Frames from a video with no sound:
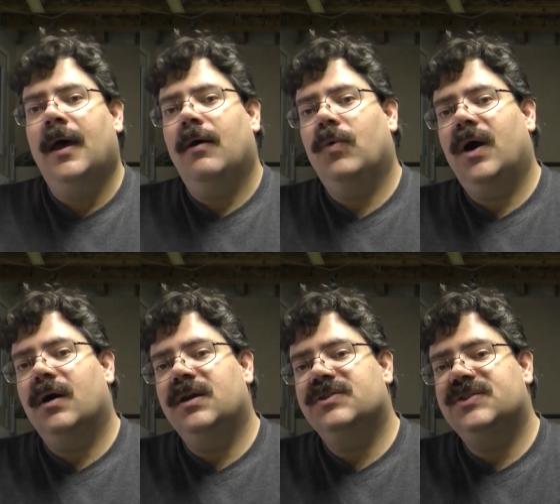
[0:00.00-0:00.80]
where
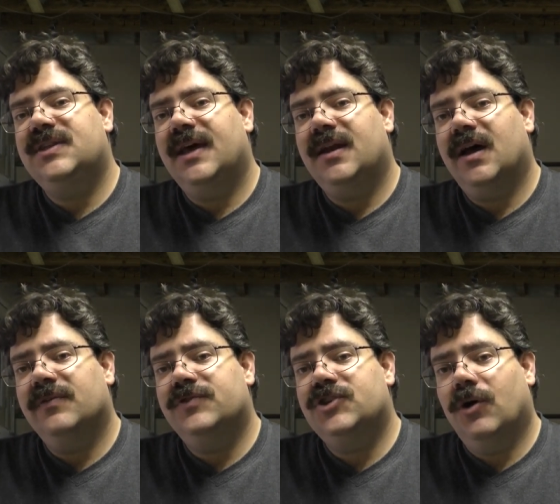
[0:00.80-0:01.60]
instead
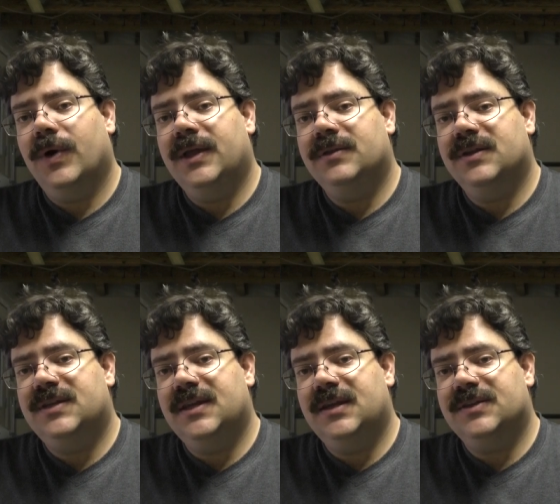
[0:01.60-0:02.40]
of showing the
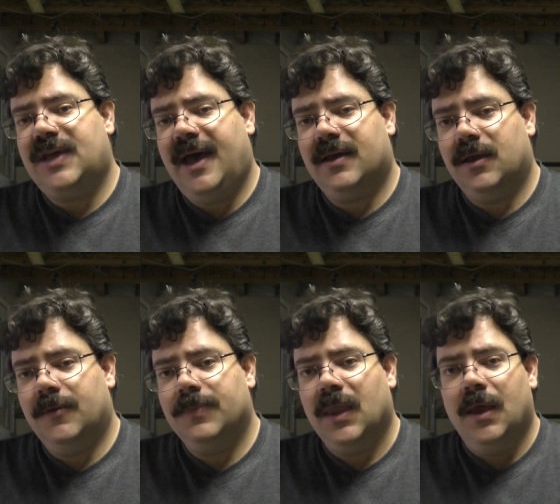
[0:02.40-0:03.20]
tedious hacking,